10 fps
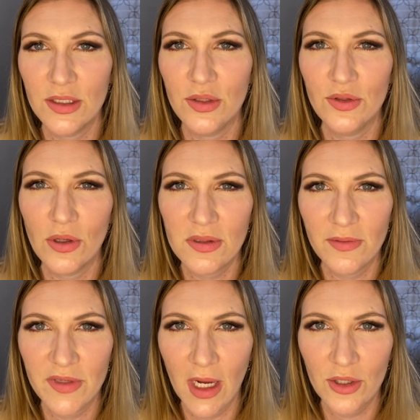to
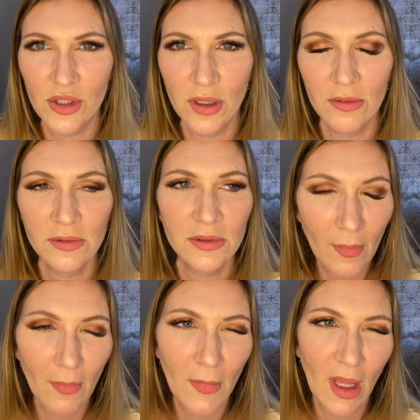Joseph DeAngelo.
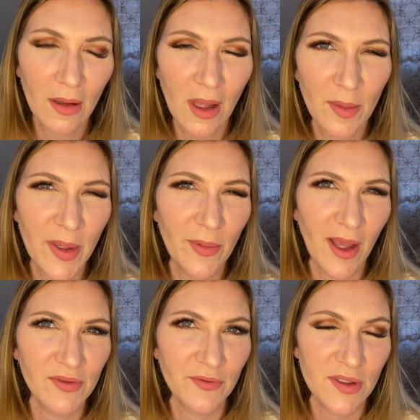A lot of people
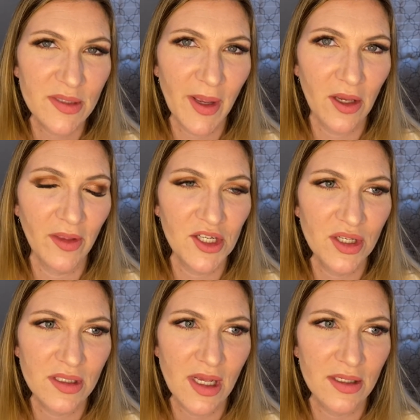have different
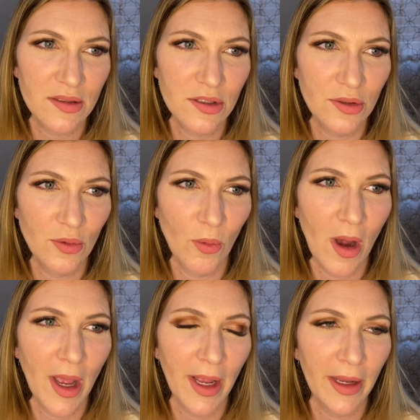speculations as to
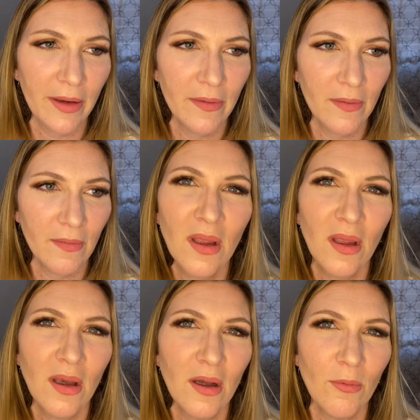why
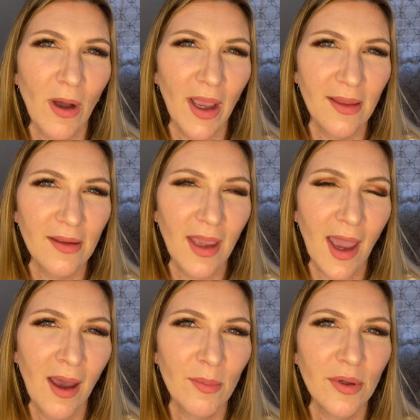the
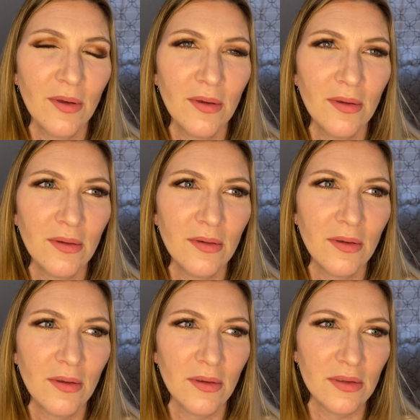gap,
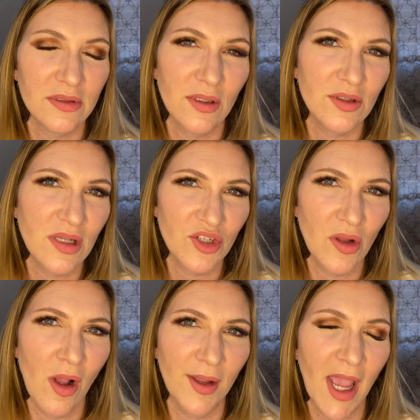or such a
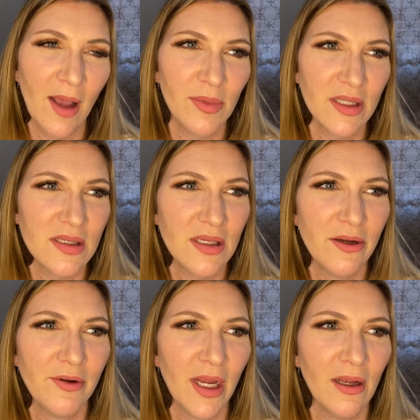long gap,
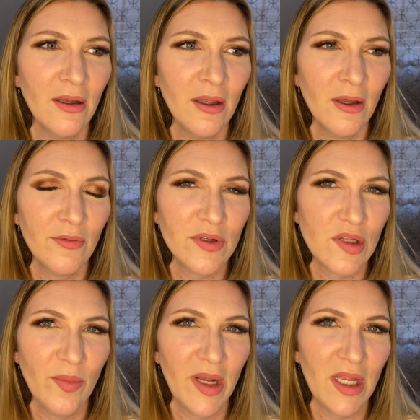considering for
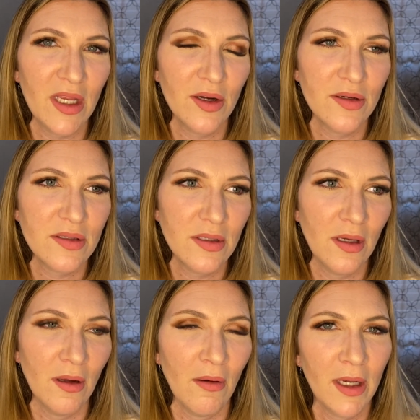so many years,
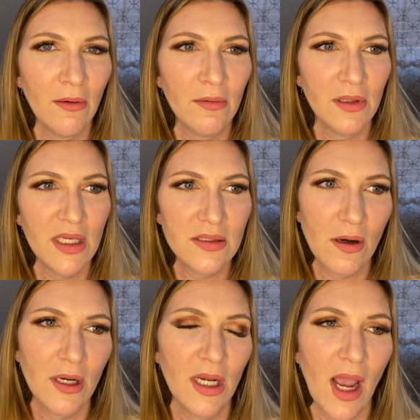I know he
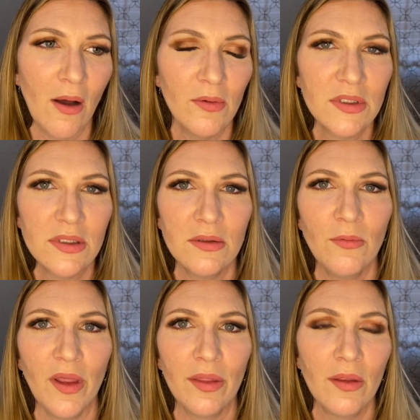started out
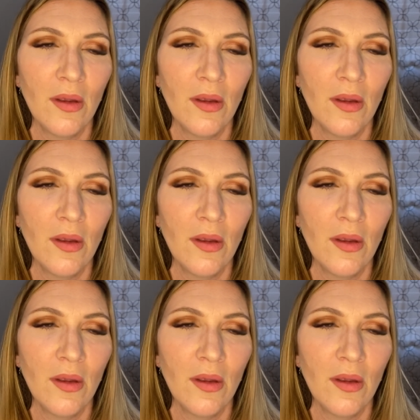with,